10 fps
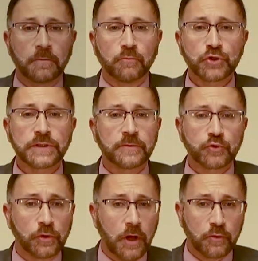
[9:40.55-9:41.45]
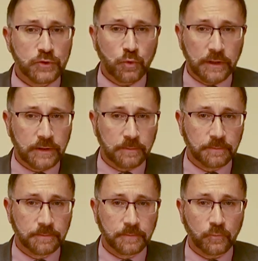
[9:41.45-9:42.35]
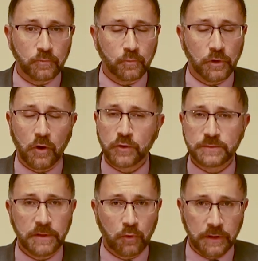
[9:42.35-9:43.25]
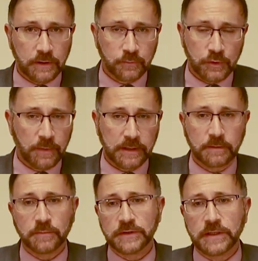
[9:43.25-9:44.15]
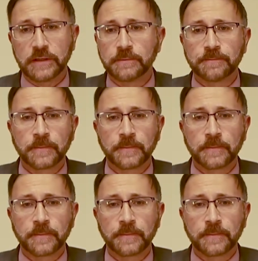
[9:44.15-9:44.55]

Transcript: Muslims will always be welcome to Mecca and Medina.